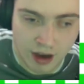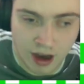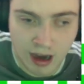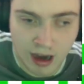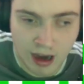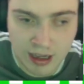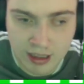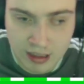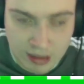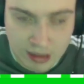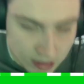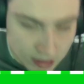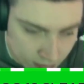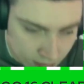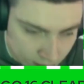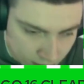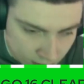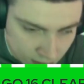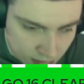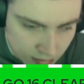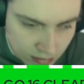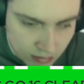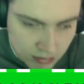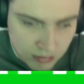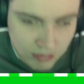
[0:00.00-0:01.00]
And
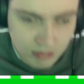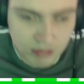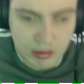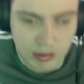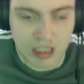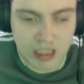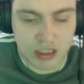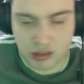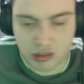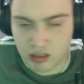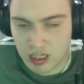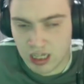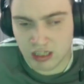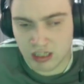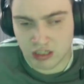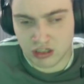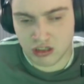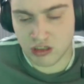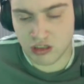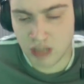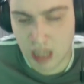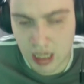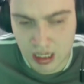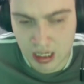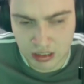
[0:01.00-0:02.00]
it's
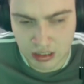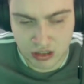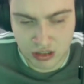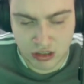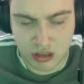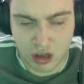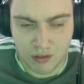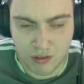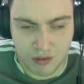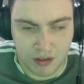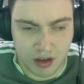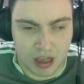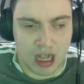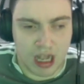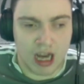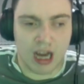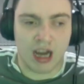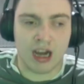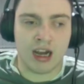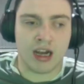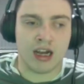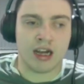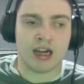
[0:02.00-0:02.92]
stuff like that.